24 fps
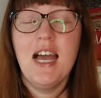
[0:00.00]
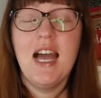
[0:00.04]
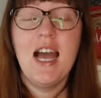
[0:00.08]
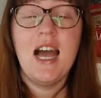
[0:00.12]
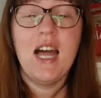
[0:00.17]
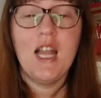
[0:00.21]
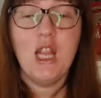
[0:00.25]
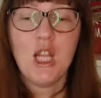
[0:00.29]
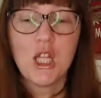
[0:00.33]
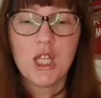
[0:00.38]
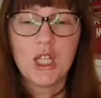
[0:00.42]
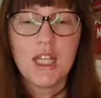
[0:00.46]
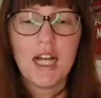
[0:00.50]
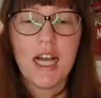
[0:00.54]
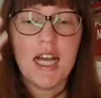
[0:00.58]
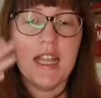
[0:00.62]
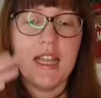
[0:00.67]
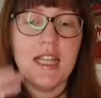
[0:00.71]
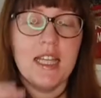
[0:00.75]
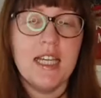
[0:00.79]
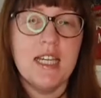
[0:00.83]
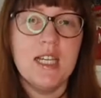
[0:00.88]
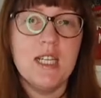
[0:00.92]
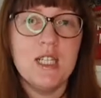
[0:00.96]
I look like
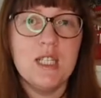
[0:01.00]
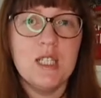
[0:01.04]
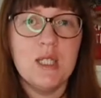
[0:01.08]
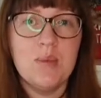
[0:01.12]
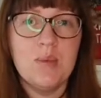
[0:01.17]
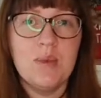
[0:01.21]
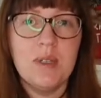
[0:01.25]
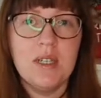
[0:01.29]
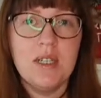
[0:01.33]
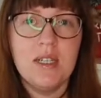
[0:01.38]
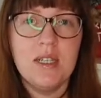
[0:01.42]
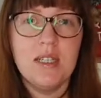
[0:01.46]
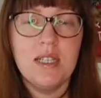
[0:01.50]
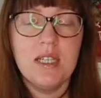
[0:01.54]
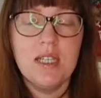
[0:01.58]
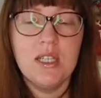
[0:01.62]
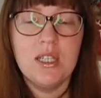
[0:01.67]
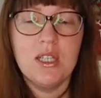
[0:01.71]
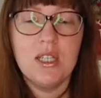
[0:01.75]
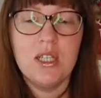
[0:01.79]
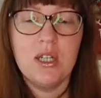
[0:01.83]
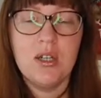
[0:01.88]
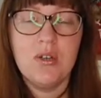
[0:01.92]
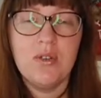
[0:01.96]
this because it
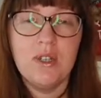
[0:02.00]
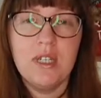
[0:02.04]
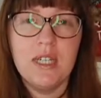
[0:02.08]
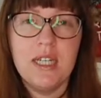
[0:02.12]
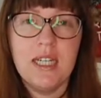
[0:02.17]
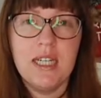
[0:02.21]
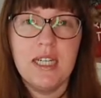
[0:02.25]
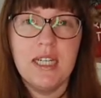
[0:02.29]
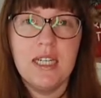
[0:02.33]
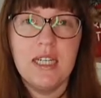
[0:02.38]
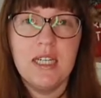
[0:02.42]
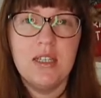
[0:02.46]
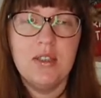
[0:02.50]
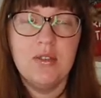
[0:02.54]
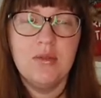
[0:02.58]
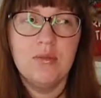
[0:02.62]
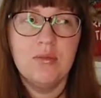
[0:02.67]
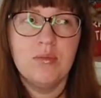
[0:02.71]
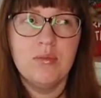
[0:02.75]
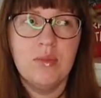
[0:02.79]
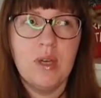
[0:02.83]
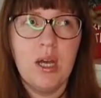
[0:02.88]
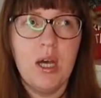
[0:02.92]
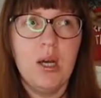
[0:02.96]
is currently
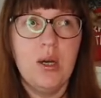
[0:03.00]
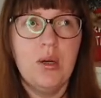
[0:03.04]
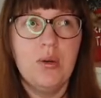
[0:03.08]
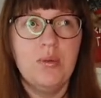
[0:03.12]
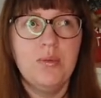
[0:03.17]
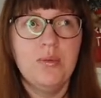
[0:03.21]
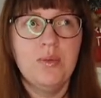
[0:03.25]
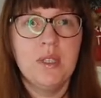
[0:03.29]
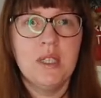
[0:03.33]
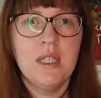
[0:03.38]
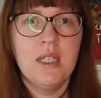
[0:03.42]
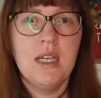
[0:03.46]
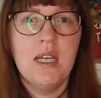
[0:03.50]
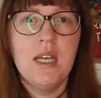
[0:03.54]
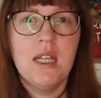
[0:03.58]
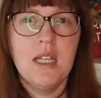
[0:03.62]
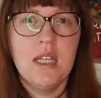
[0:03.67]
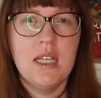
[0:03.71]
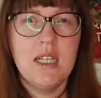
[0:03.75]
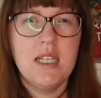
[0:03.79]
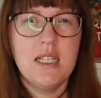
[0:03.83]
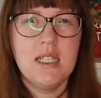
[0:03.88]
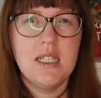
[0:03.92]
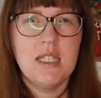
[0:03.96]
about, I
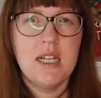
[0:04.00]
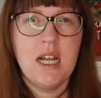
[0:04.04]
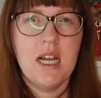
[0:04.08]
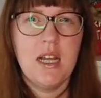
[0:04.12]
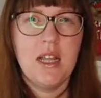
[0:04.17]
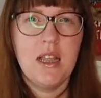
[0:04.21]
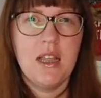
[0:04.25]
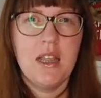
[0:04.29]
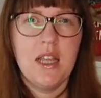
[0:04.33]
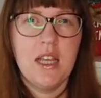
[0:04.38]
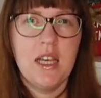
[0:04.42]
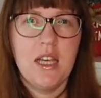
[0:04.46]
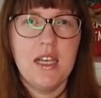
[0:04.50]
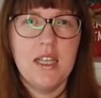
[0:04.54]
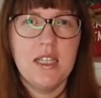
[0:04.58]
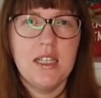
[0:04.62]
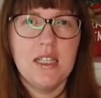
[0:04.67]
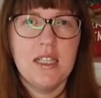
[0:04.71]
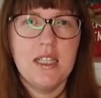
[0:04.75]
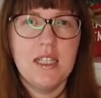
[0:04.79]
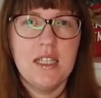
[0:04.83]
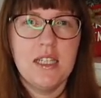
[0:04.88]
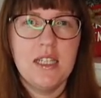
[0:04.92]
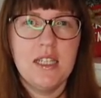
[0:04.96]
think it's
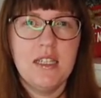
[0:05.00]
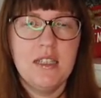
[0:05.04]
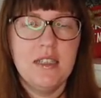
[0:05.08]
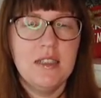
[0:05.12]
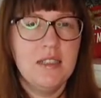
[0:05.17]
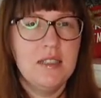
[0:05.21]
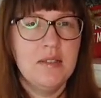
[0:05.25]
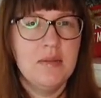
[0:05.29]
9:30,